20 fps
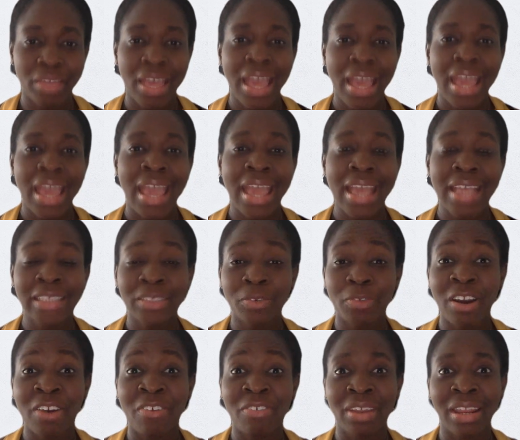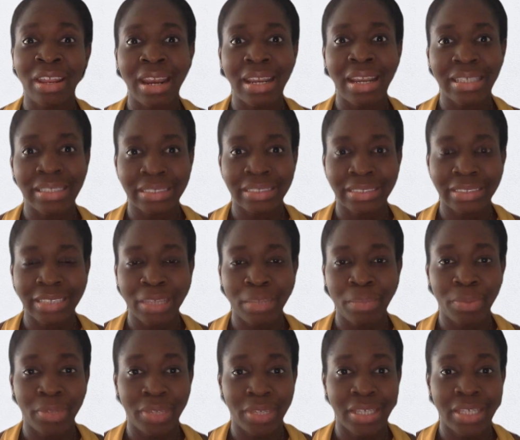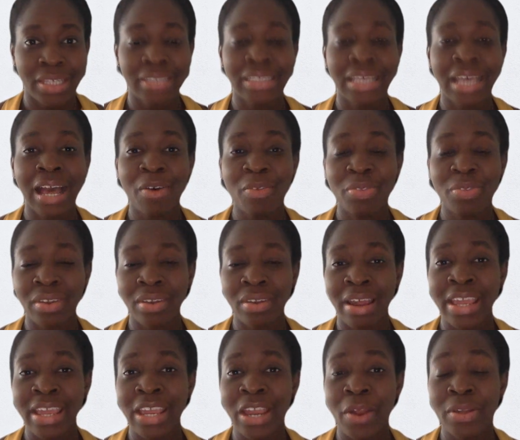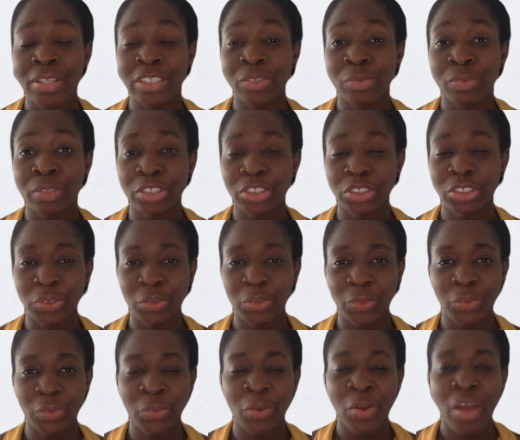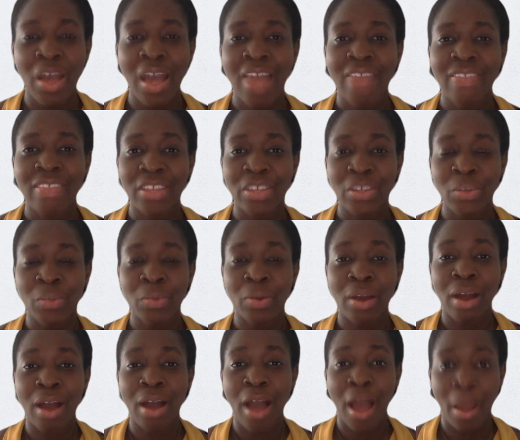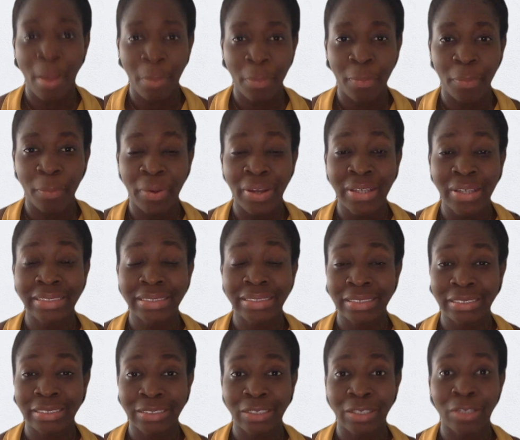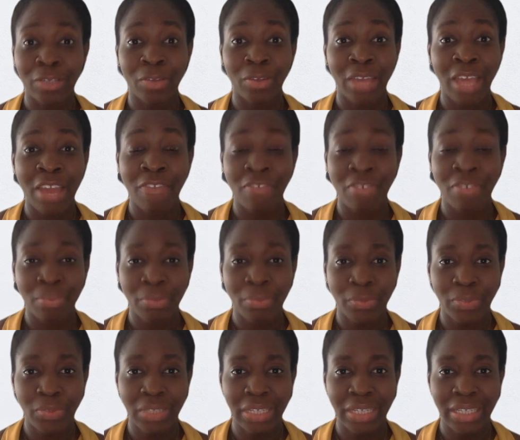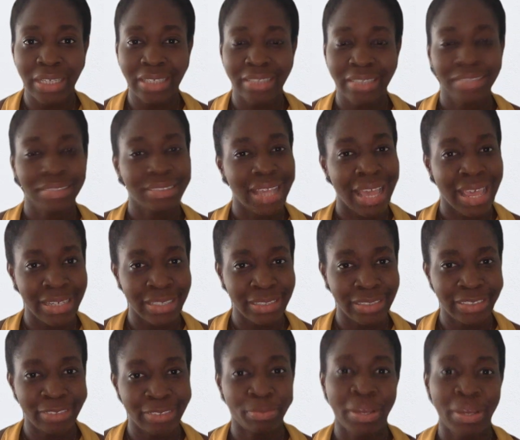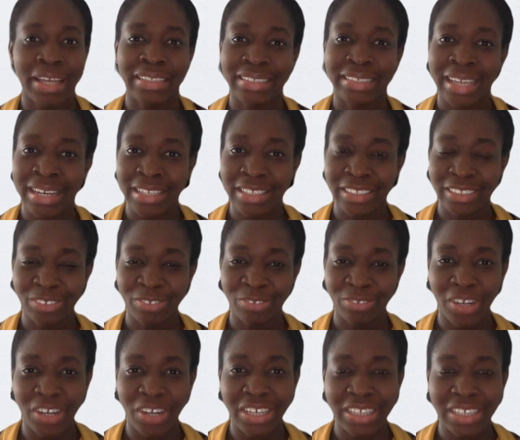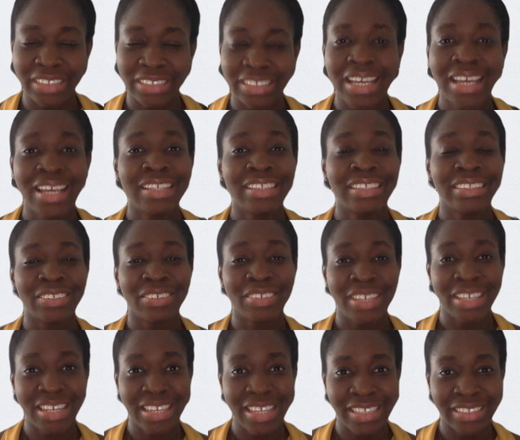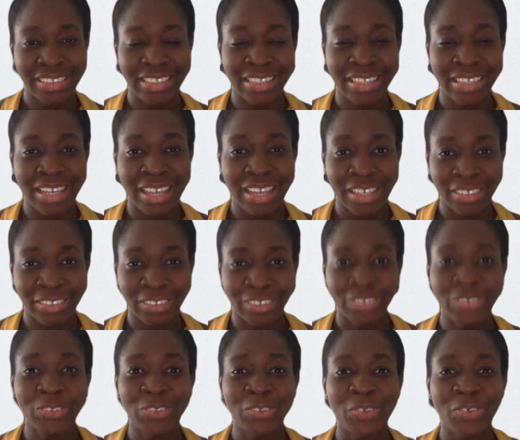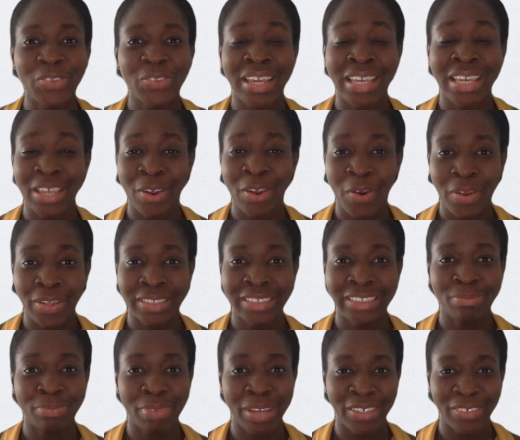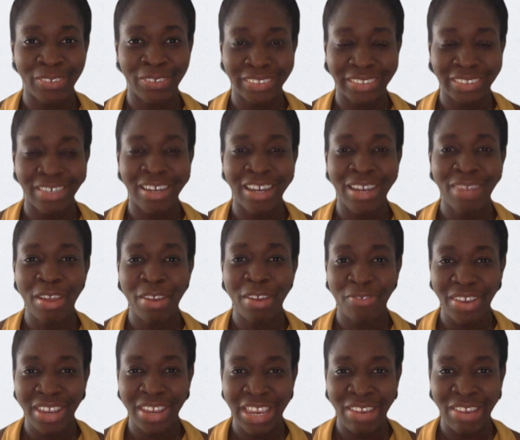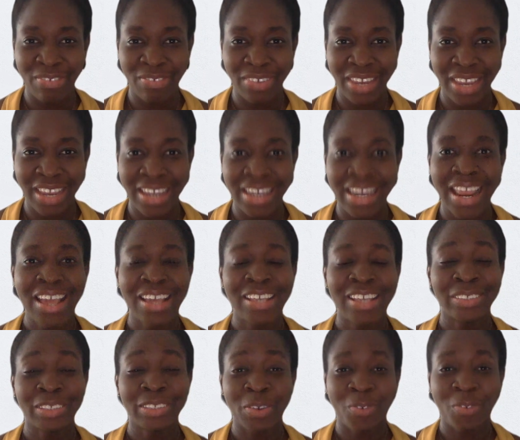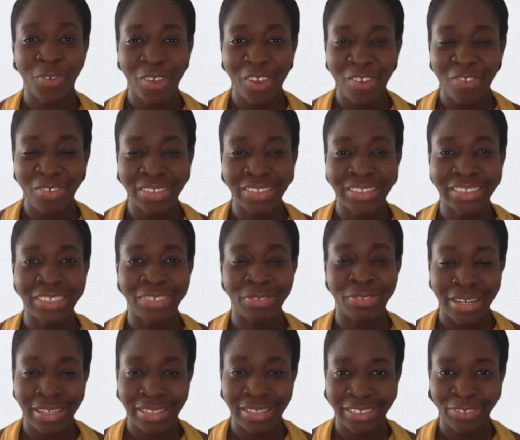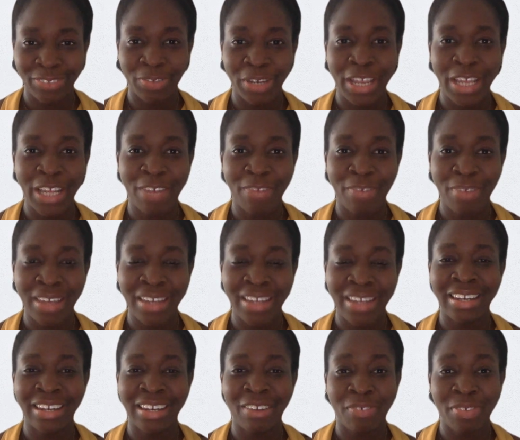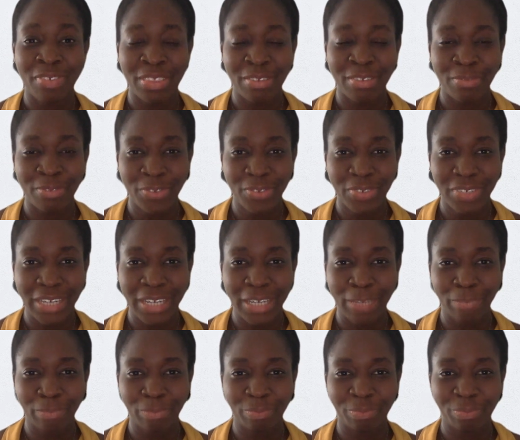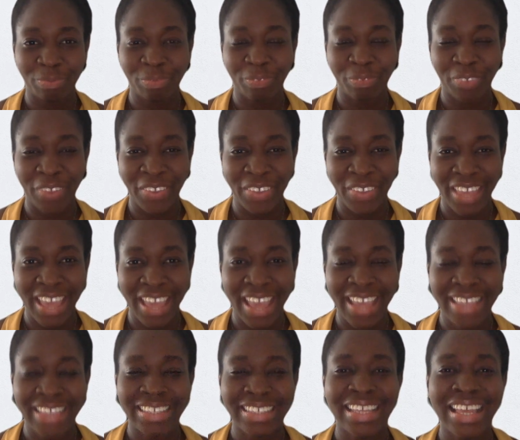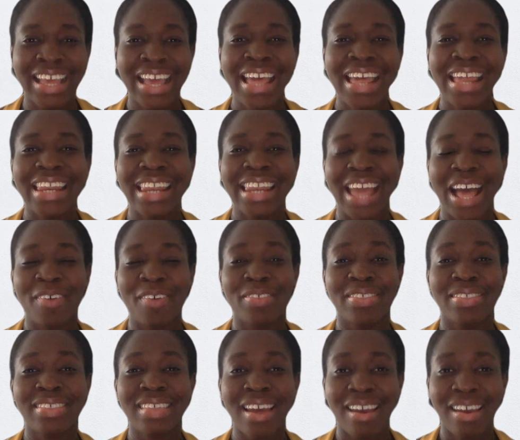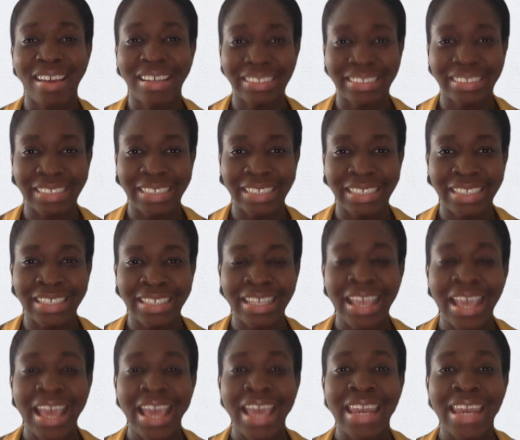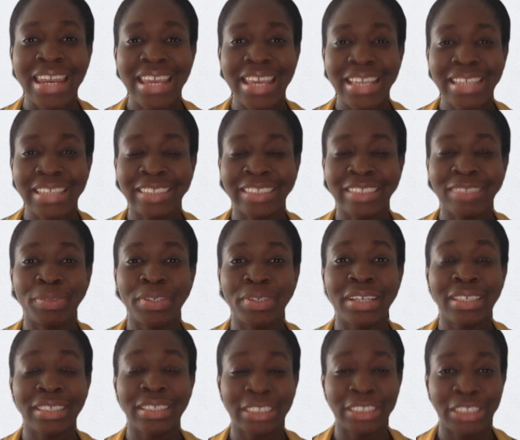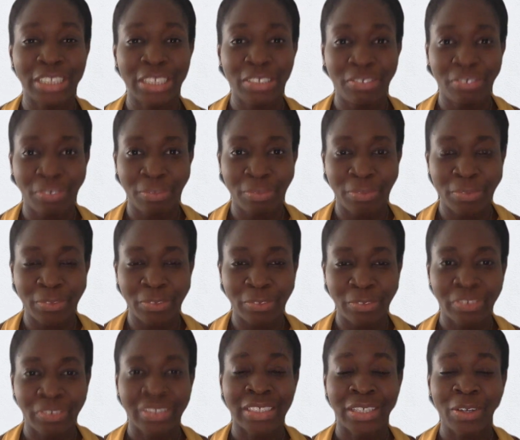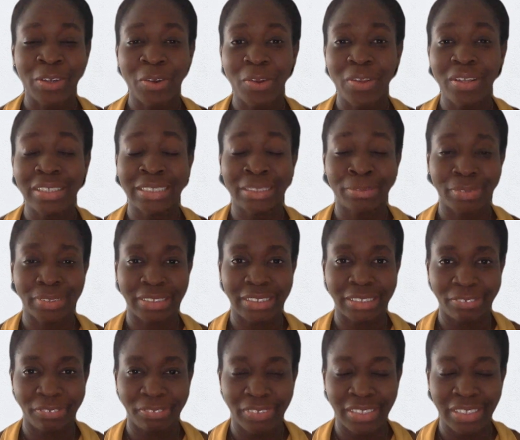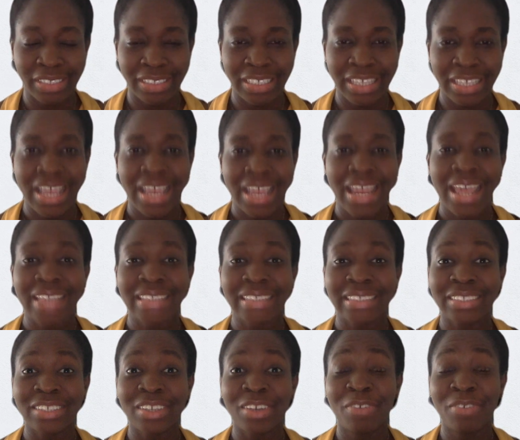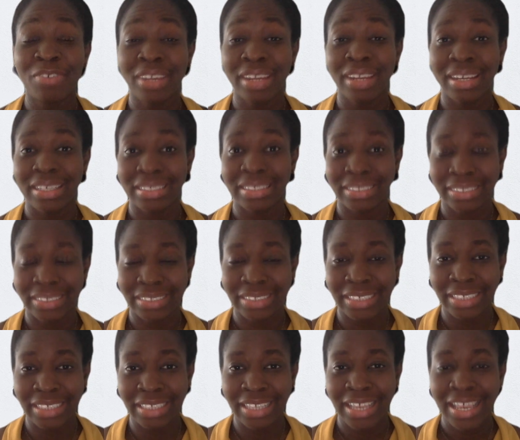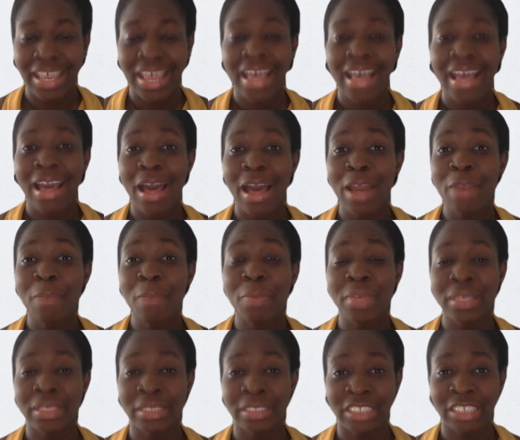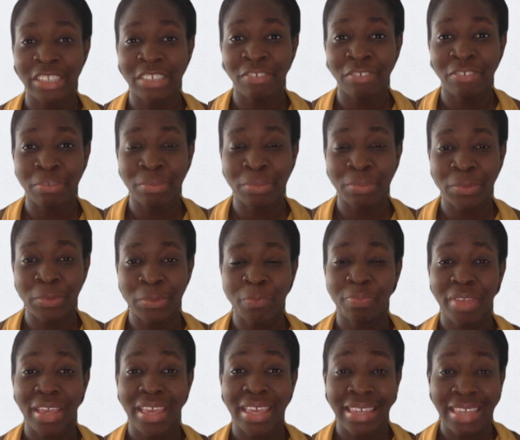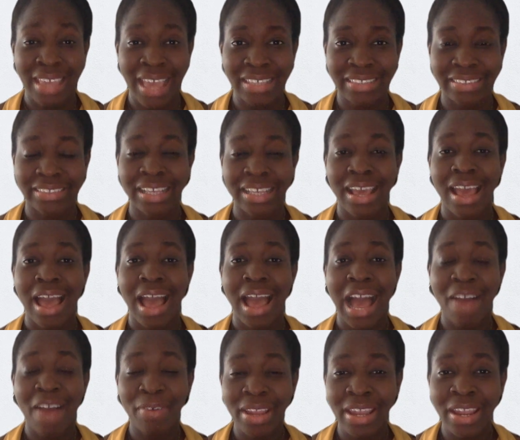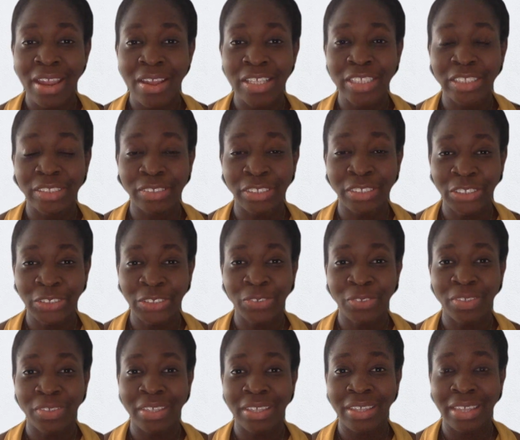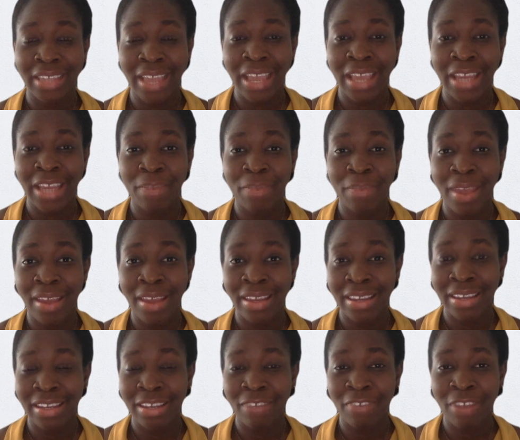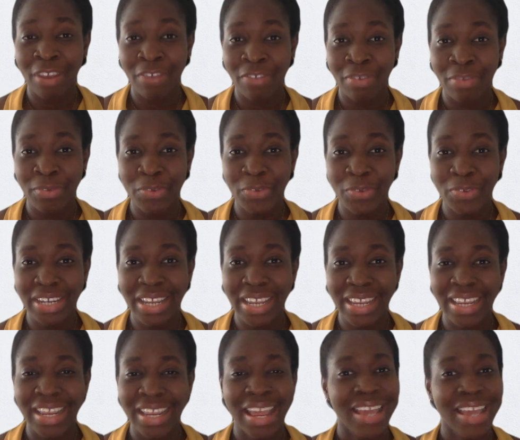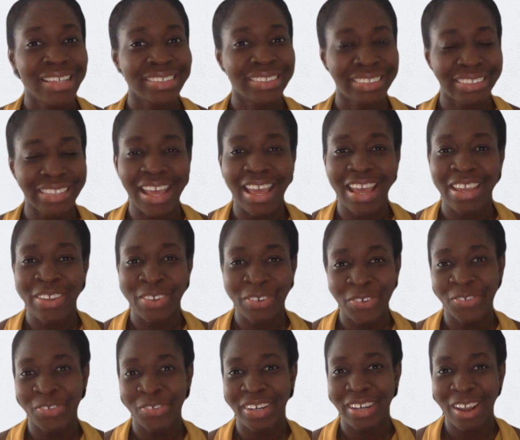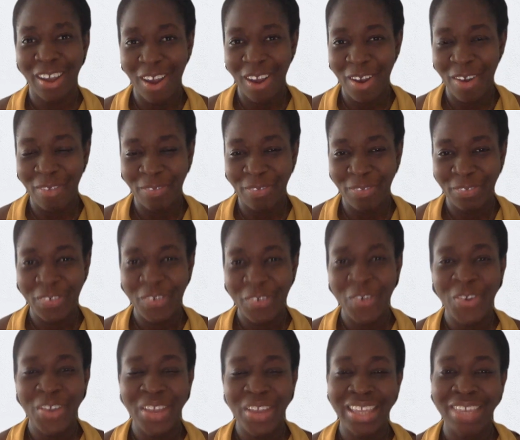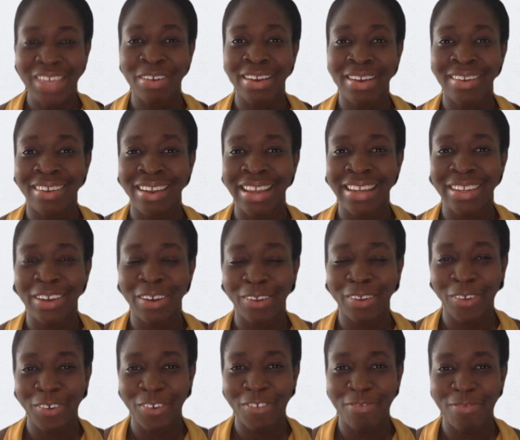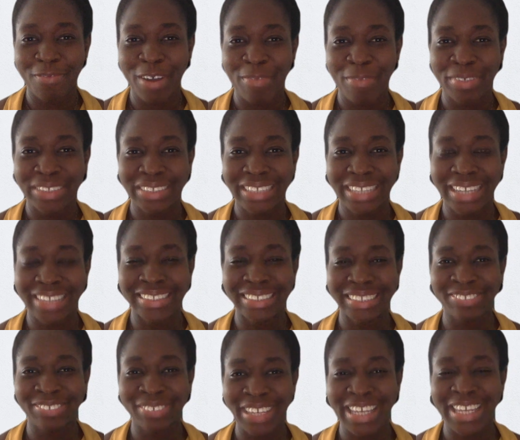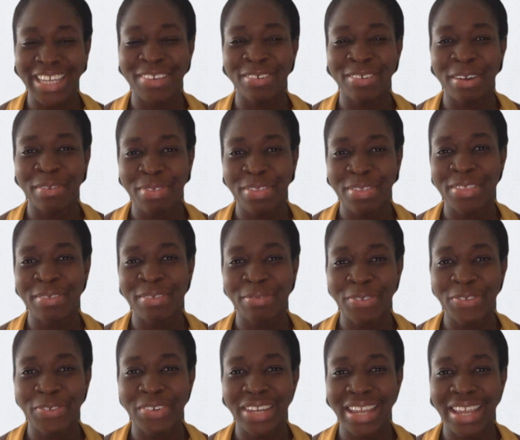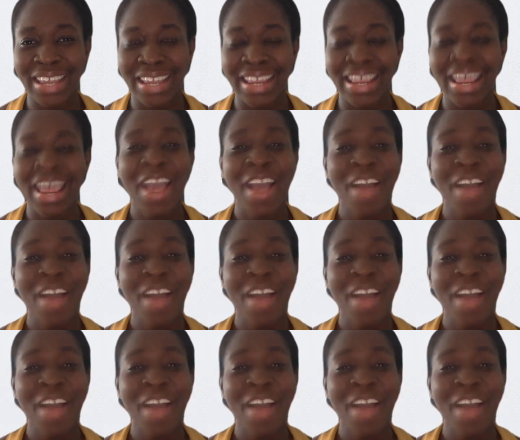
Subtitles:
It is quite realistic because how then are you going to ensure that you are up by 6 o'clock every morning? Early to bed, early to rise. So you need to then ensure that you're going to bed on time every evening. So you're well rested, ready to wake up early enough in the morning. Okay. Now, thirdly, it needs to be achievable. So the goal is specific. It's not realistic. Can it be achievable? Yes. How are you going to ensure that you're getting up early enough every morning? Set your alarm, or you can rely on the clock of mom and dad to wake you up in the morning.